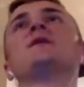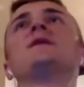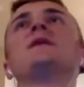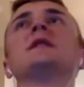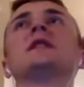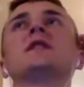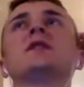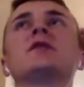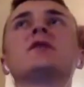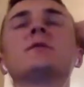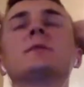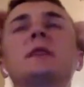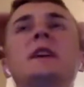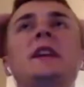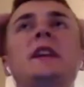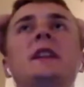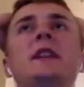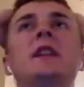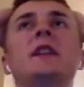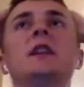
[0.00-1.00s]

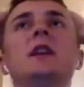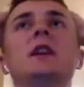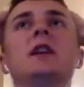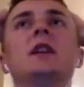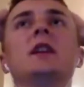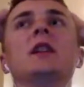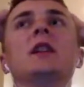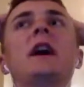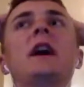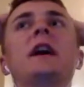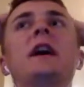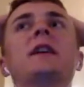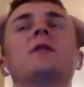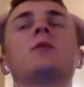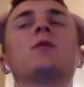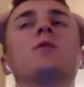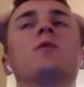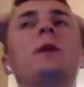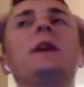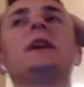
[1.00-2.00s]
fishermen,
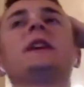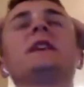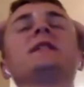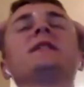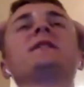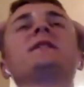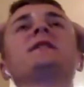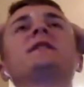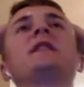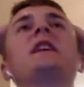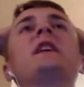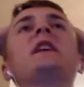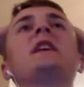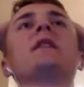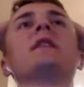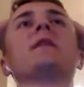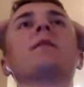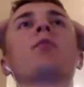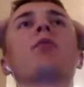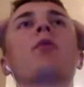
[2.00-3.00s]
like we can see
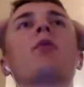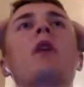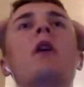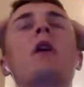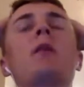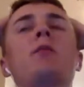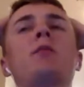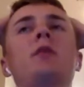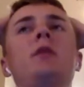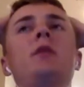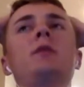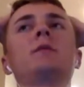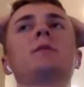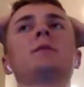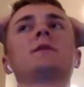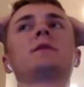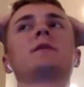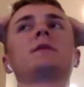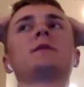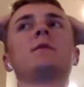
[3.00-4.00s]
the
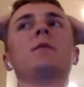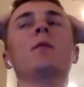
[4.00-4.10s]
problems